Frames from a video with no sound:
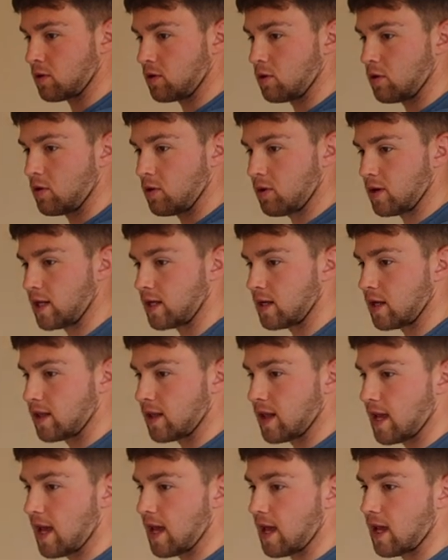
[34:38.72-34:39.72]
will go into
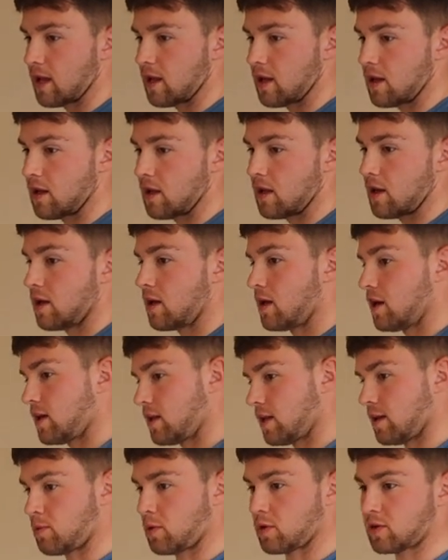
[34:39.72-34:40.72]
there. And
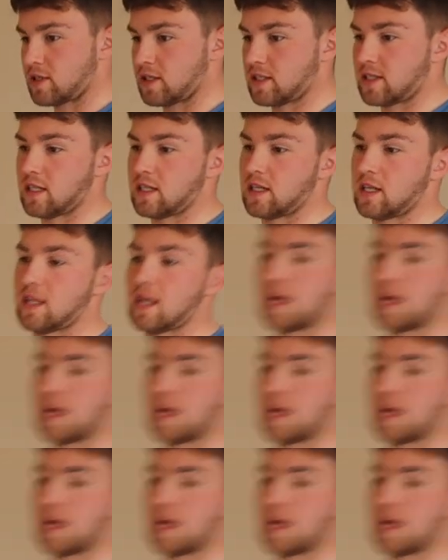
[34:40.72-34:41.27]
then once it's into